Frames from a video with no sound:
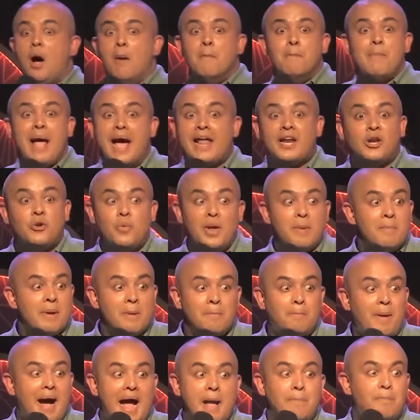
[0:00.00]
Married
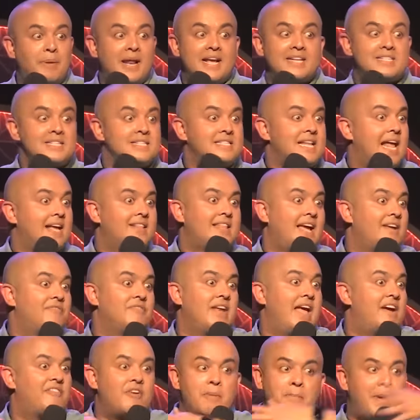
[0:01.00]
women buy presents like they've
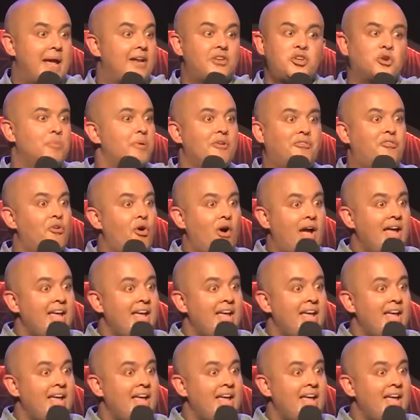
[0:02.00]
never met you before.